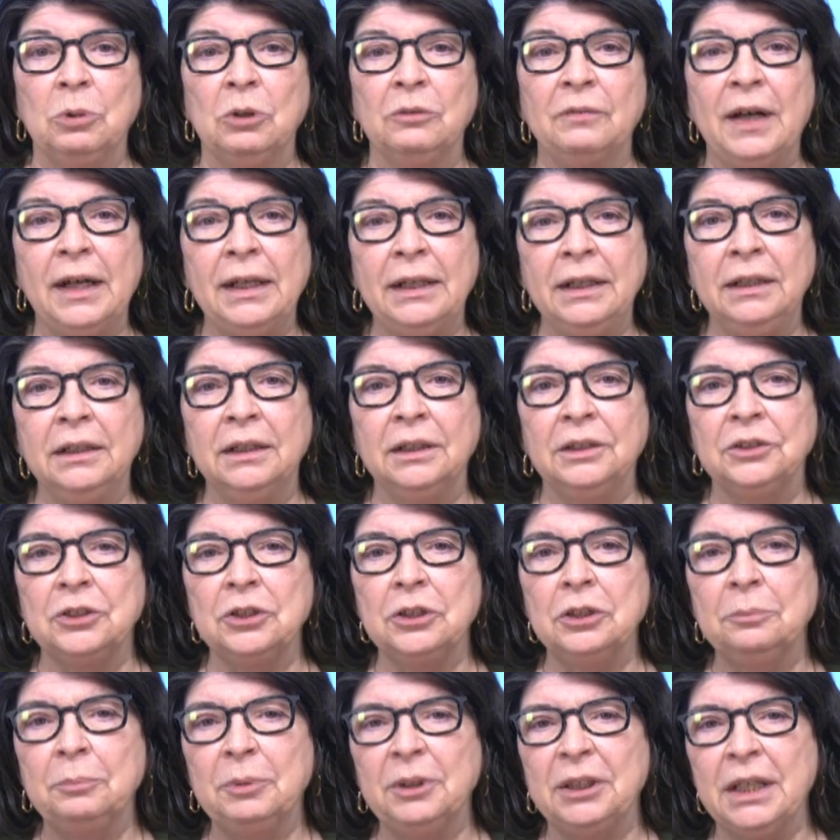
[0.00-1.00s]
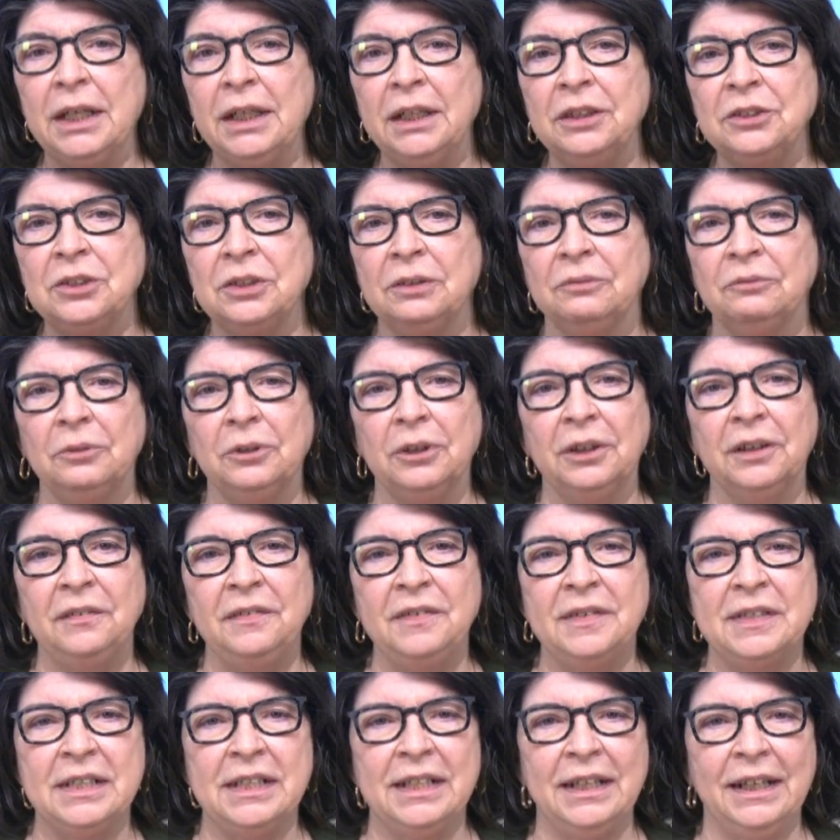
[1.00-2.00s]
providing interpretation for
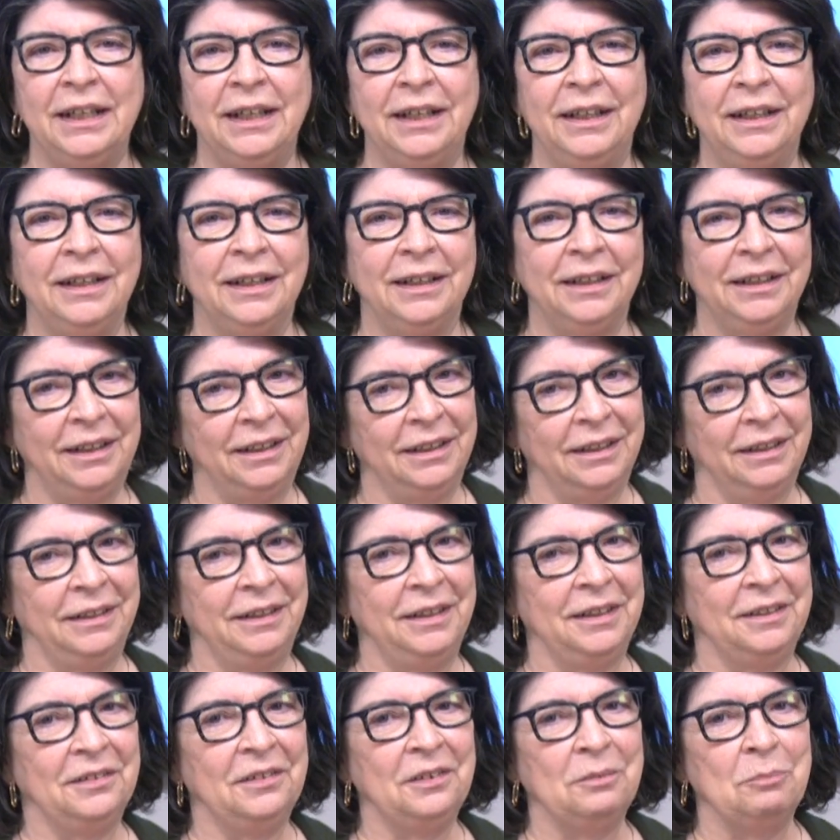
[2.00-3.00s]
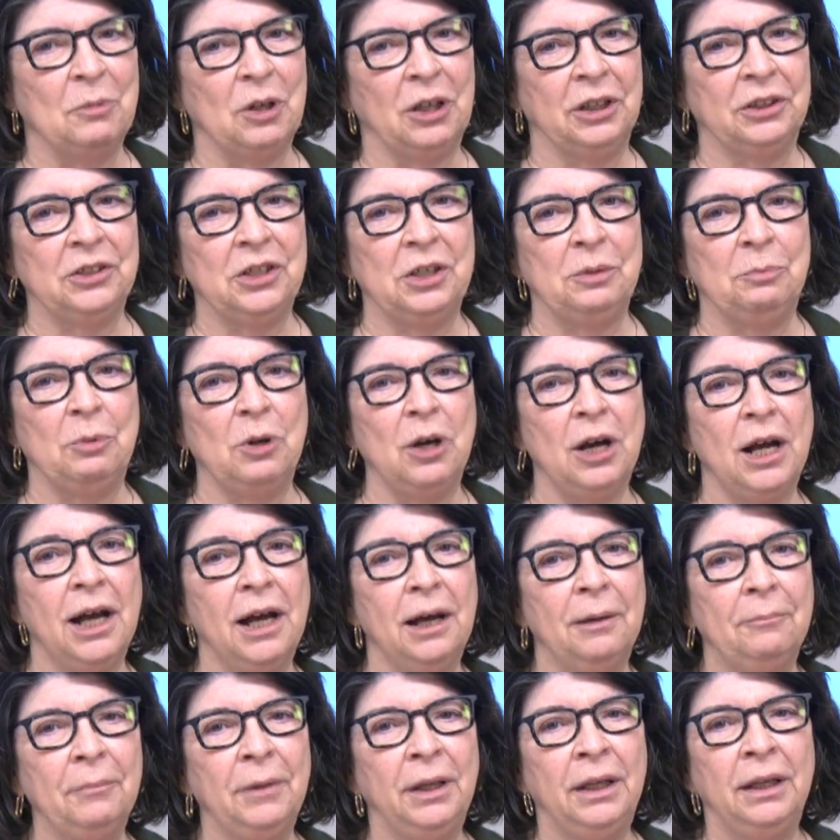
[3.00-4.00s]
us today, again, is Margie
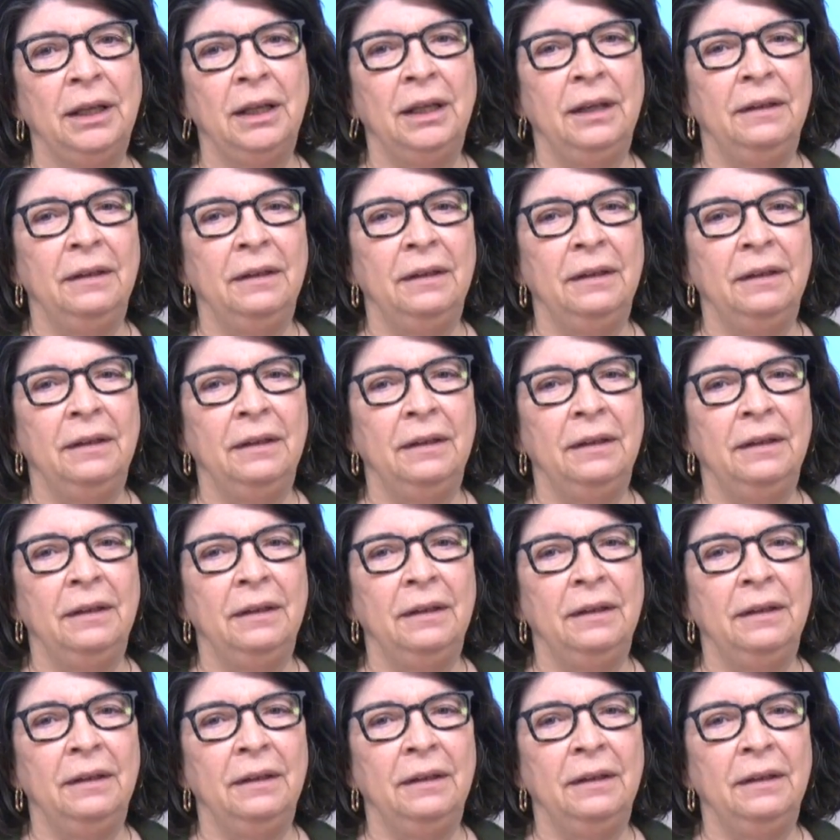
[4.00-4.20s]
Prop.